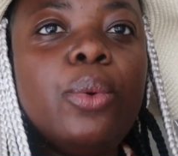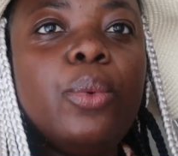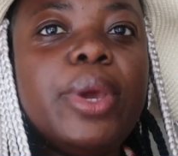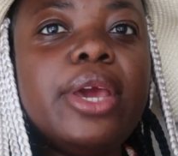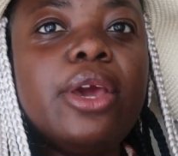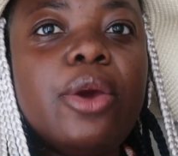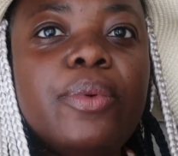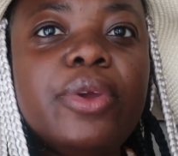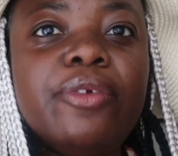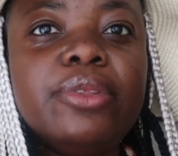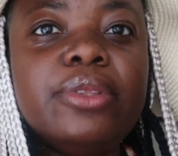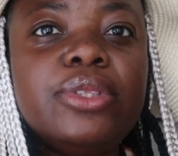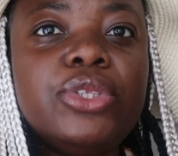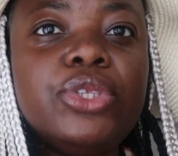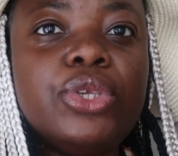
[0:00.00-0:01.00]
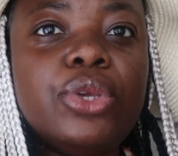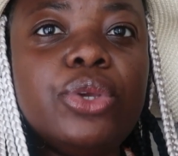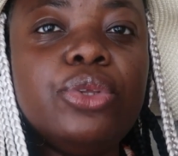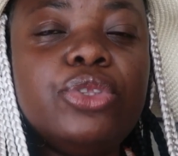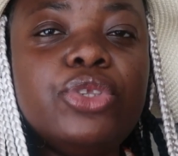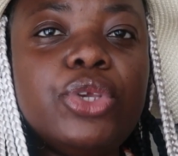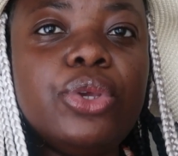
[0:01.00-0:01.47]
We're going
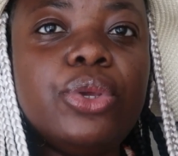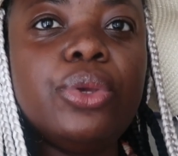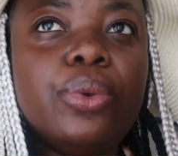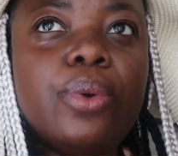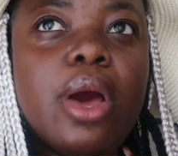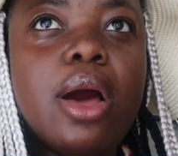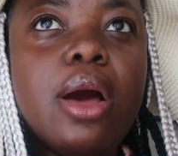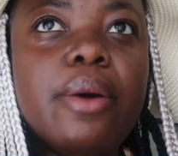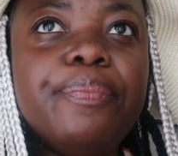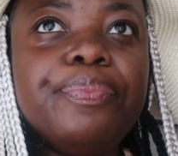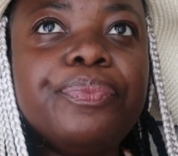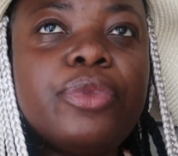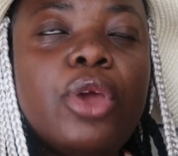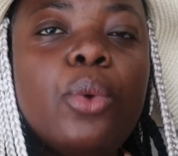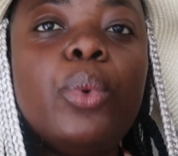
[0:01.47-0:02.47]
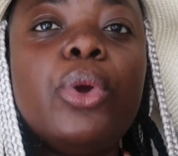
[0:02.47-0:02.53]
to do, um,